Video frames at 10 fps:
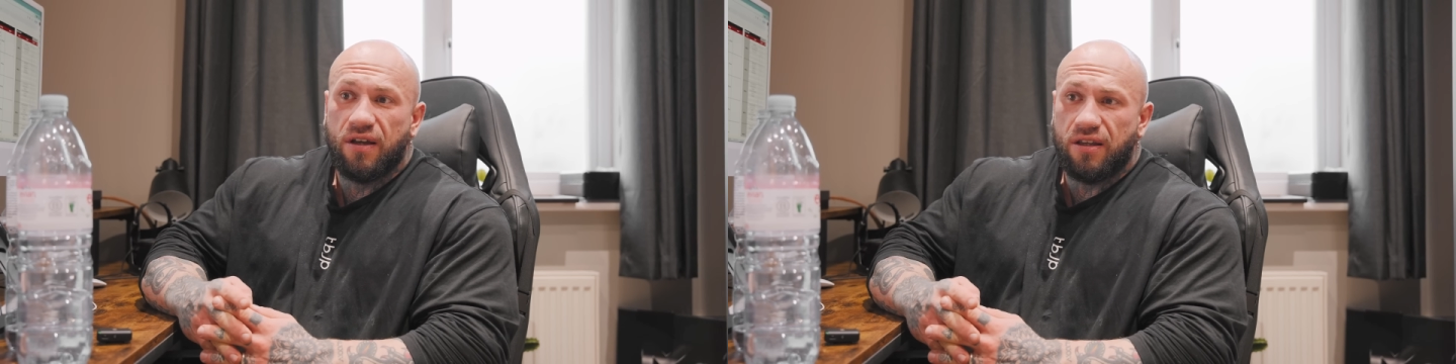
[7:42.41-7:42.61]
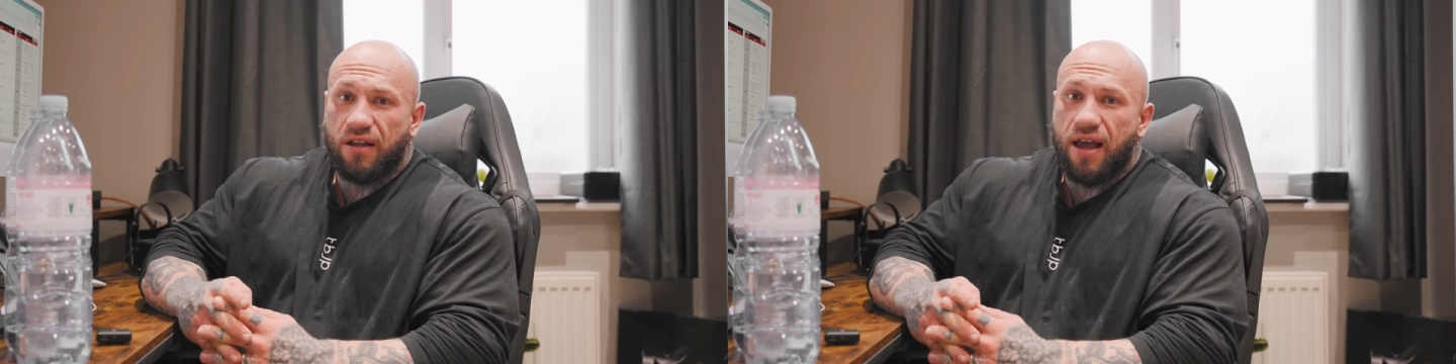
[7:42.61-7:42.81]

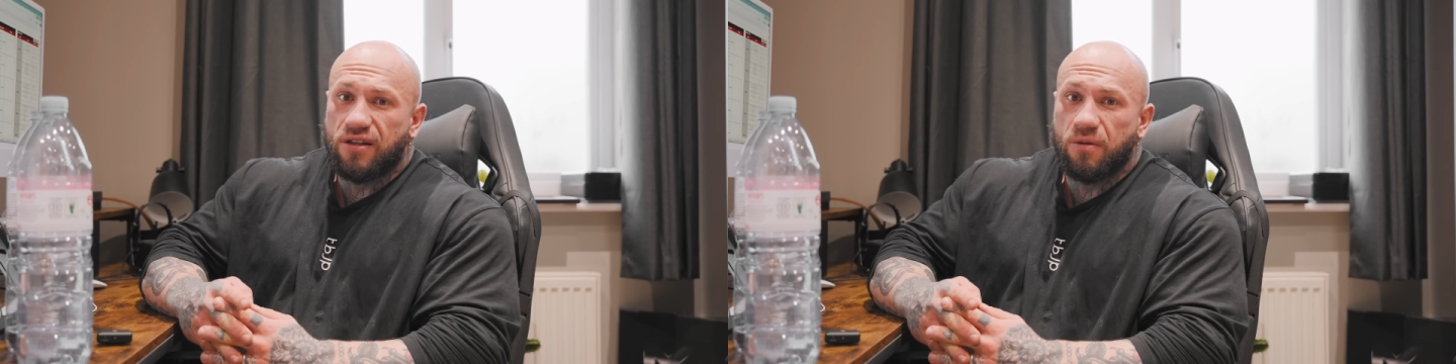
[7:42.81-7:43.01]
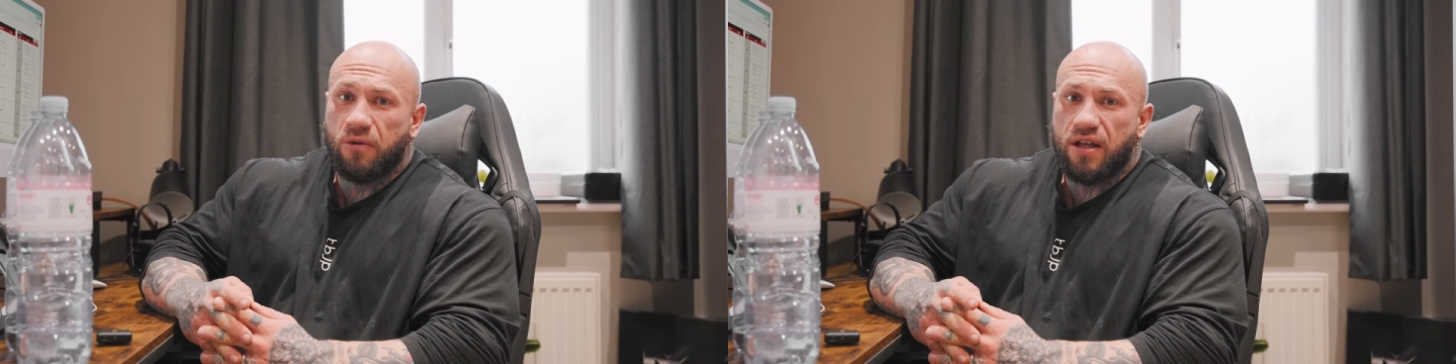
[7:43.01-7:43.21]
and you're
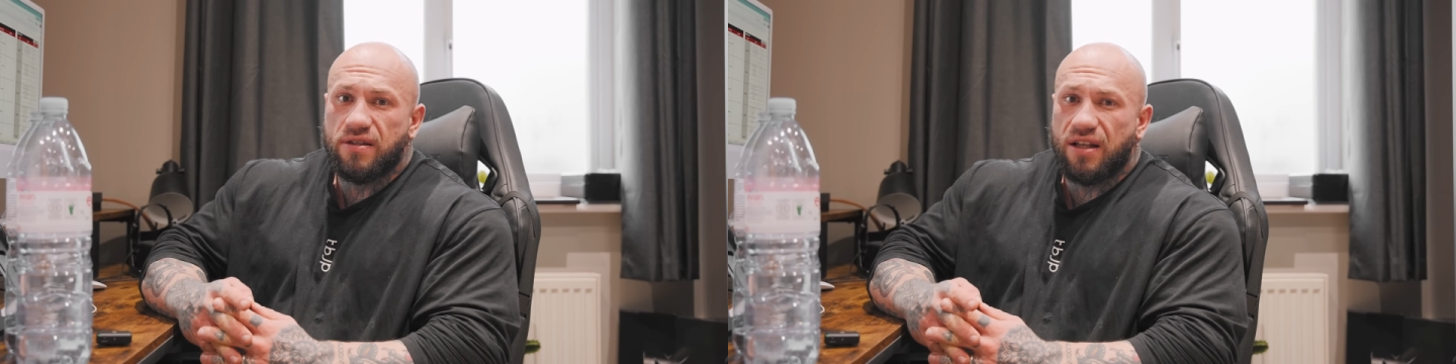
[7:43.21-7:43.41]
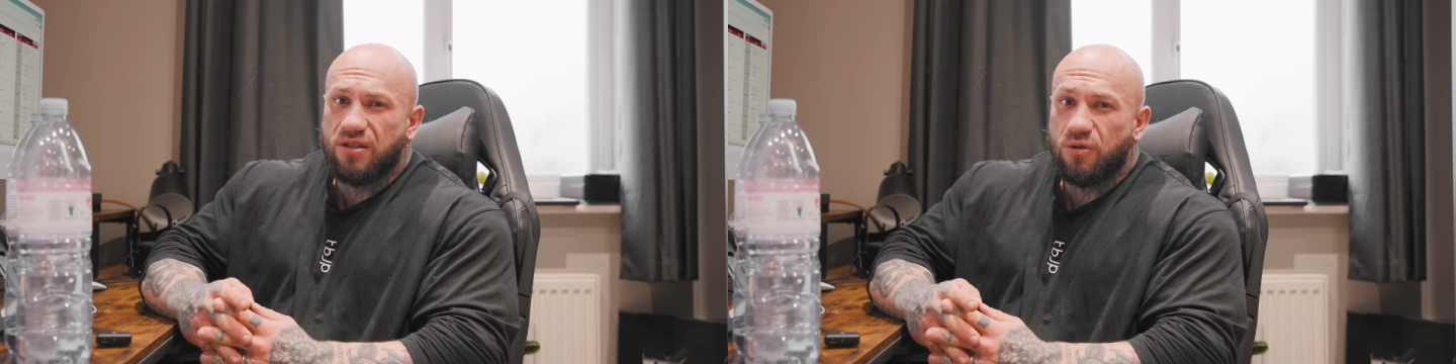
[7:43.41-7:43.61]
like someone
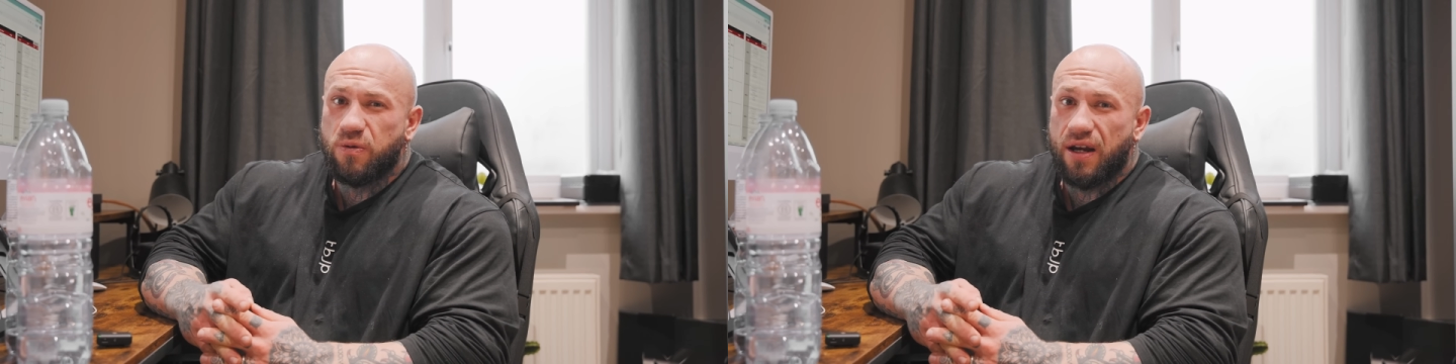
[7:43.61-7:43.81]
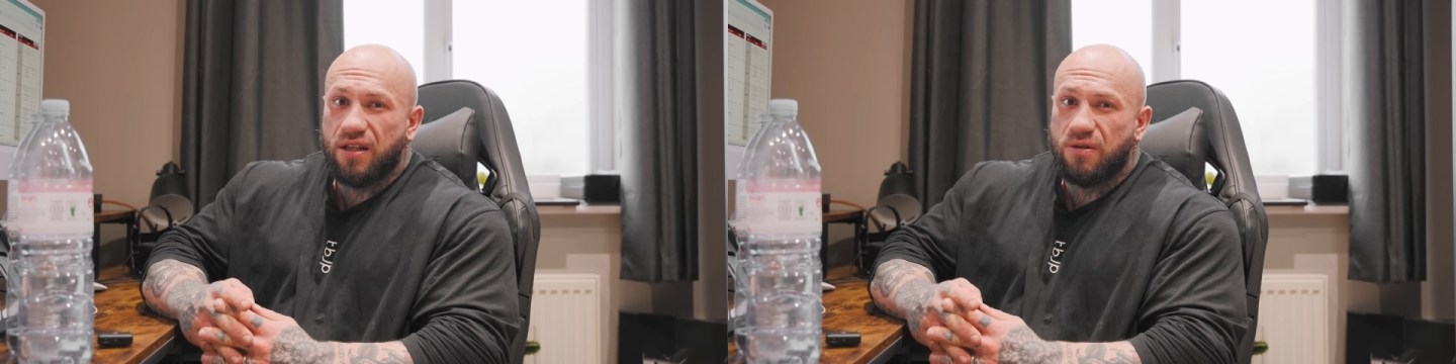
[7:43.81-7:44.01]
that's like
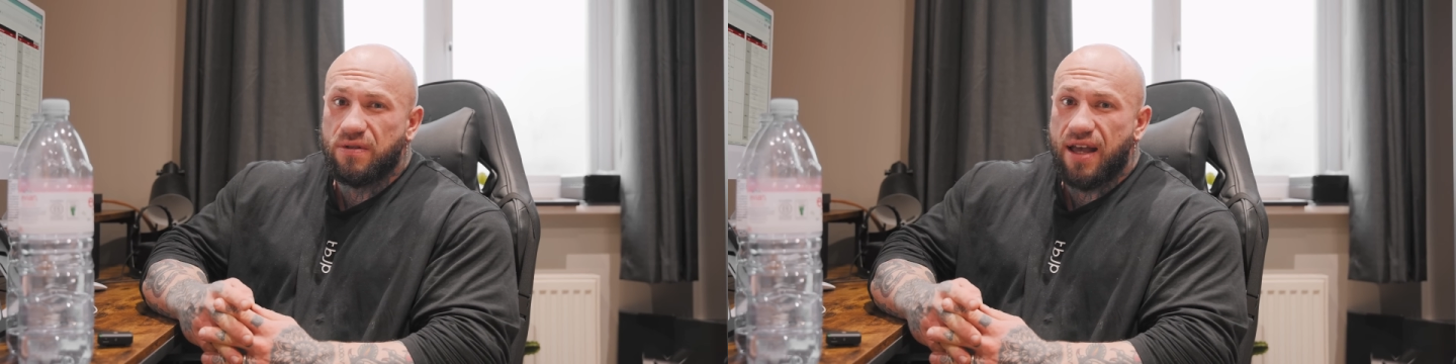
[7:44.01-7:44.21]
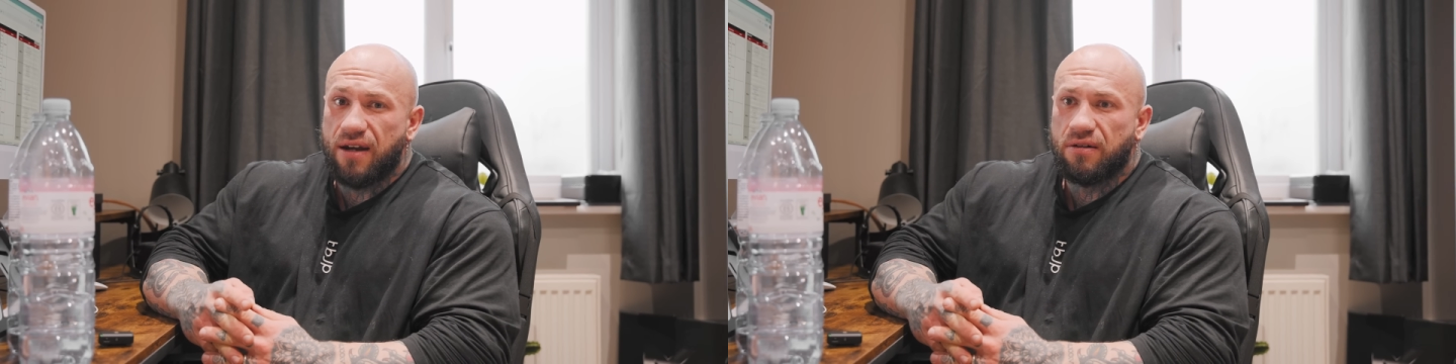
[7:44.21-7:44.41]
220,
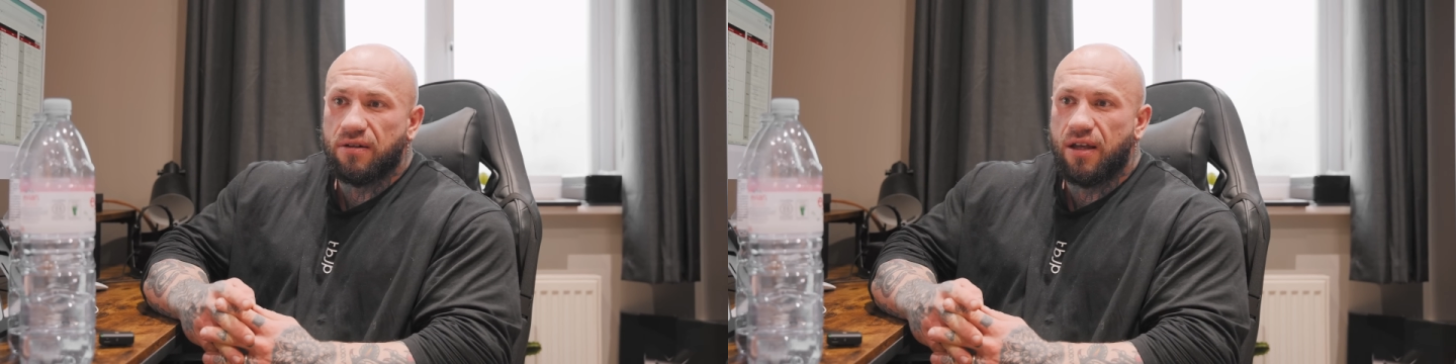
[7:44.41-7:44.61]
210,